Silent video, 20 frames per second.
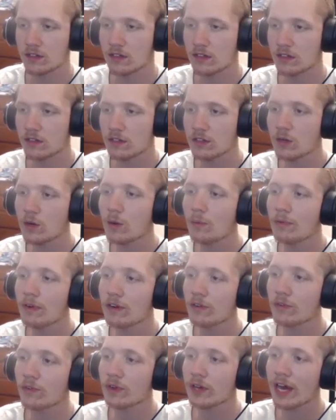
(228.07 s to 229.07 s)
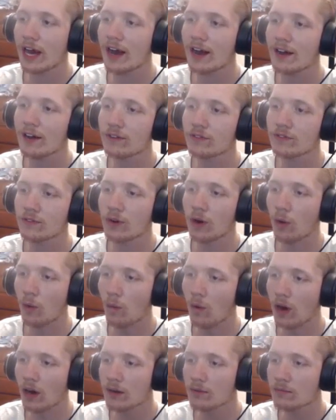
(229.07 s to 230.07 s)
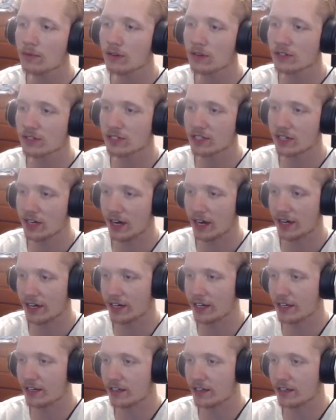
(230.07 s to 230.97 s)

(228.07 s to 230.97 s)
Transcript: No, but if we have one person on it,